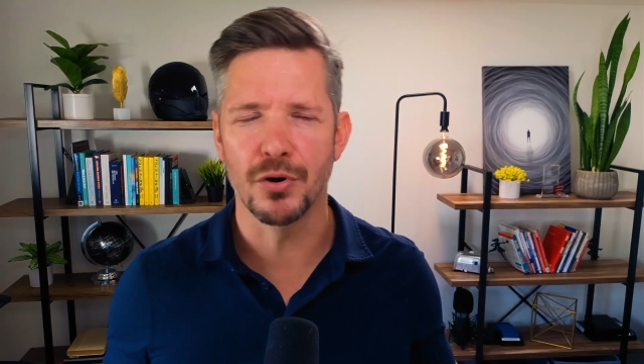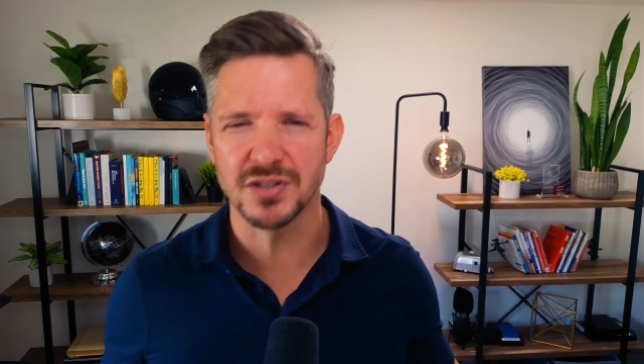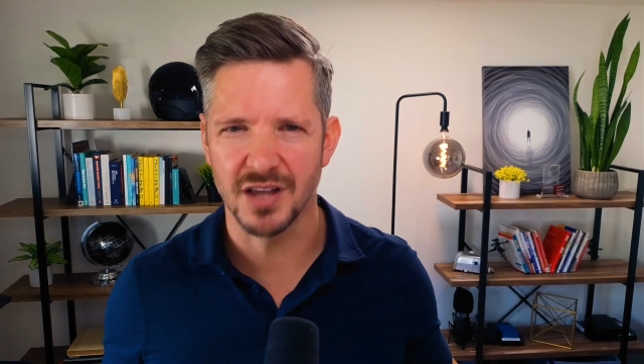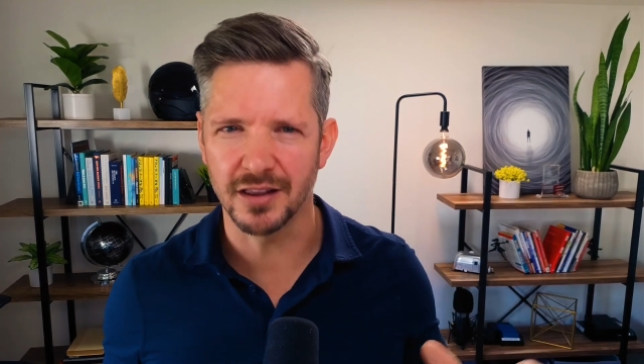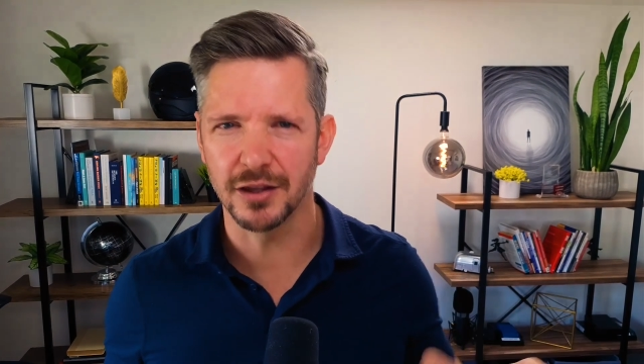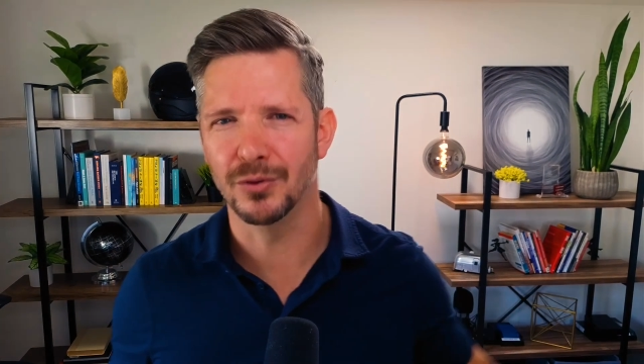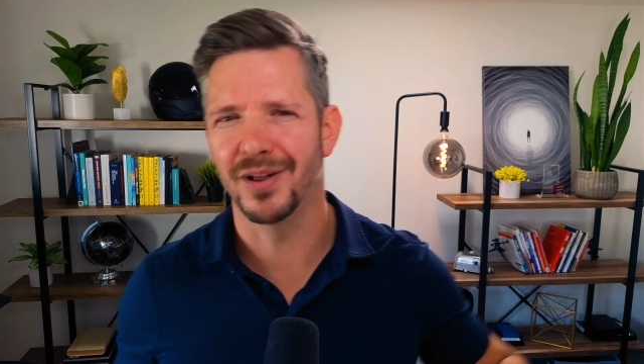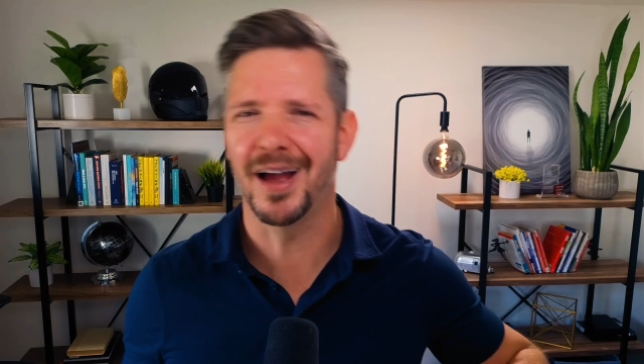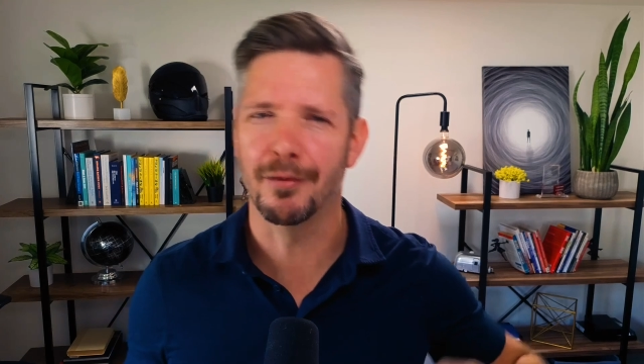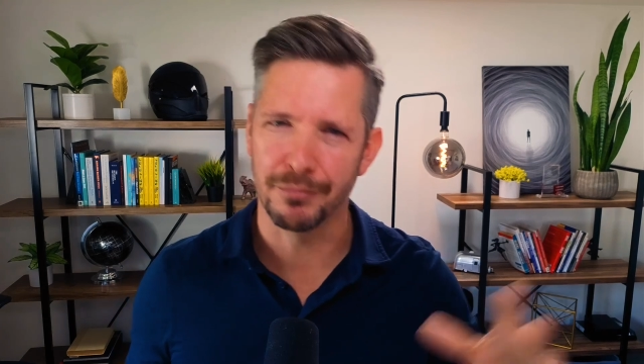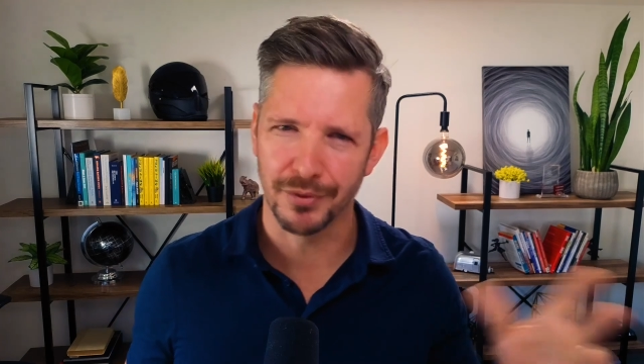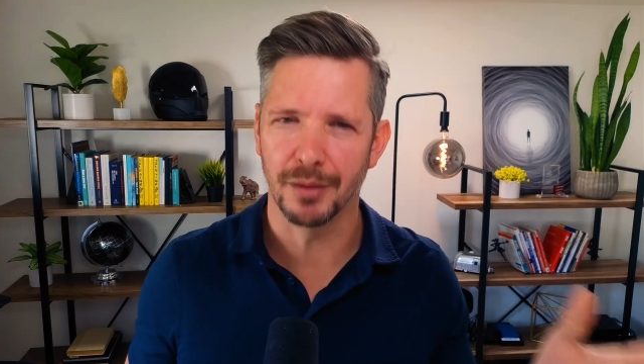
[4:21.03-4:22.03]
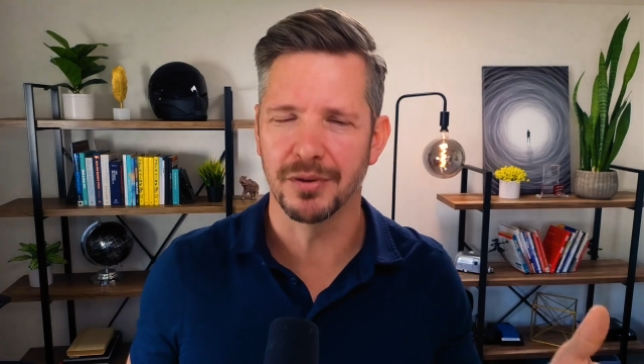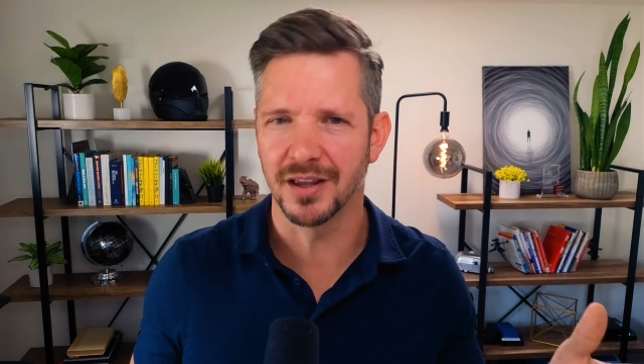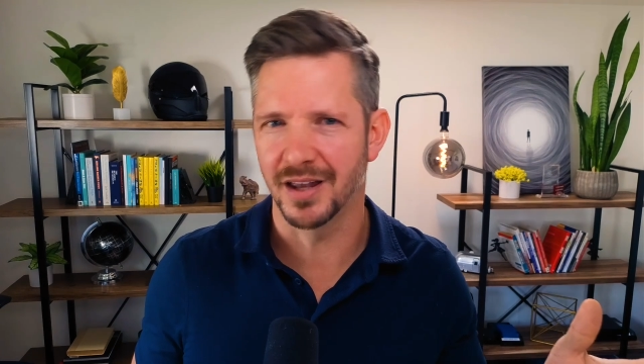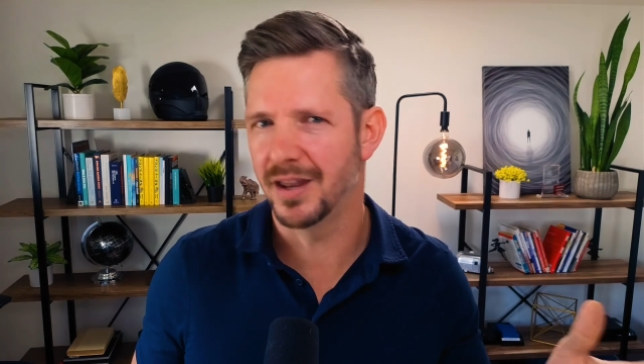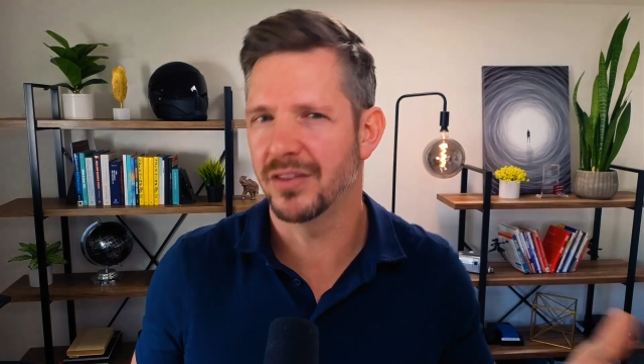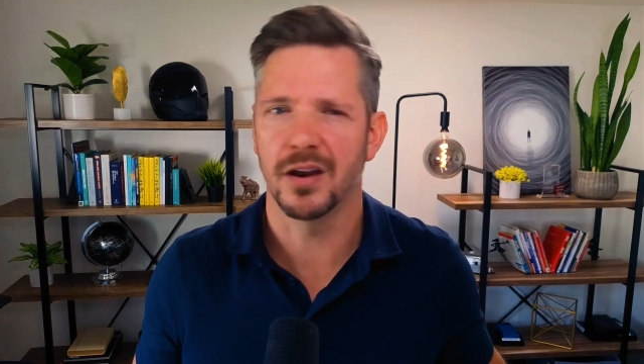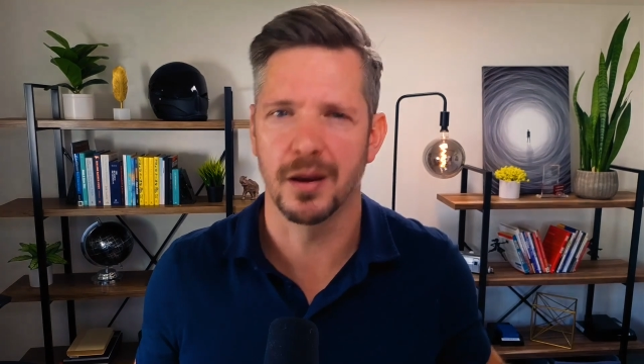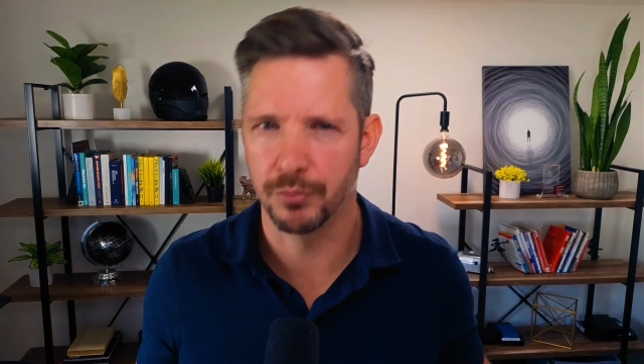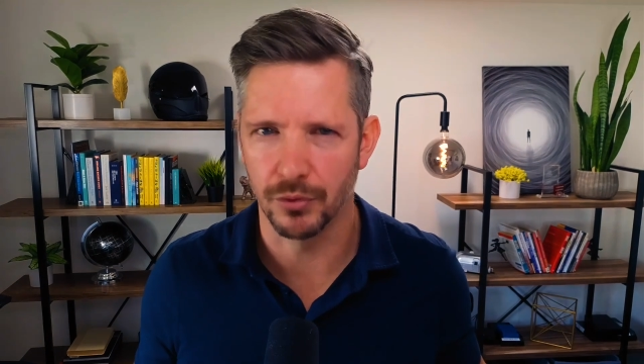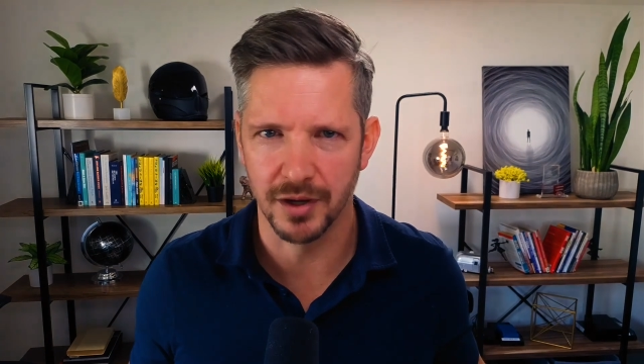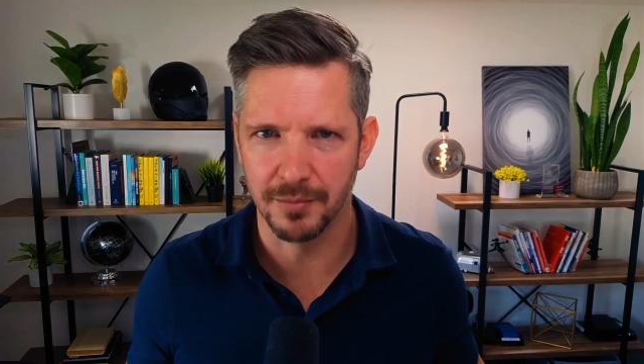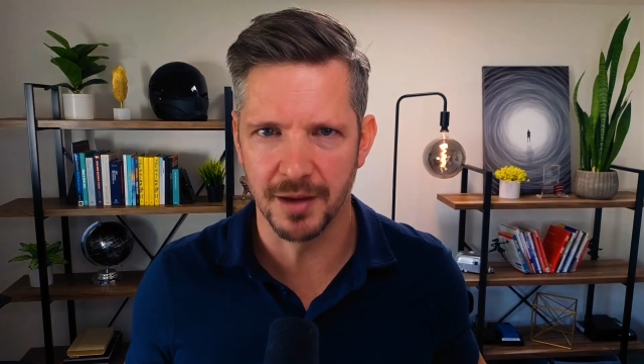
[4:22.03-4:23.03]
most likely you'll have probably another
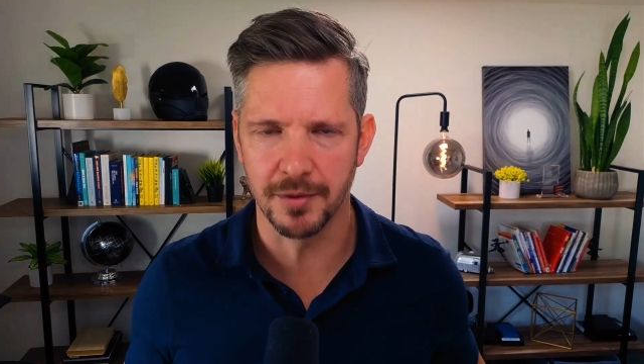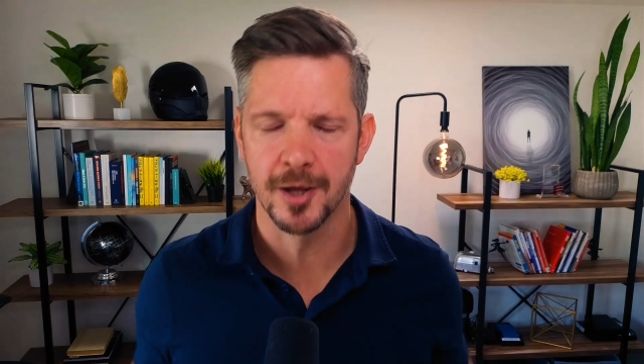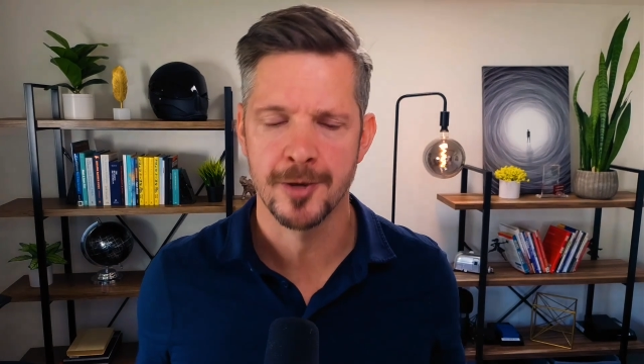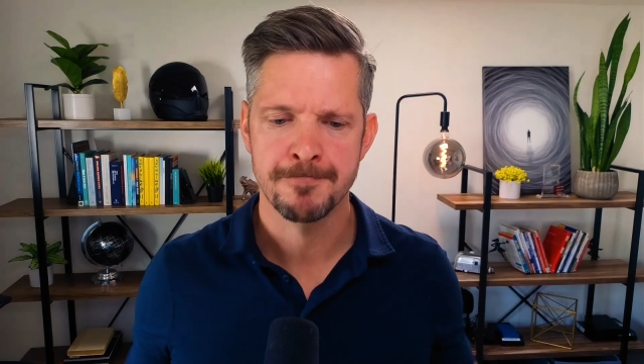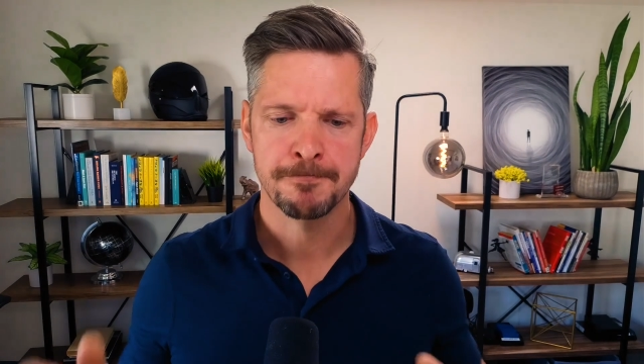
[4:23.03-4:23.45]
employee maybe,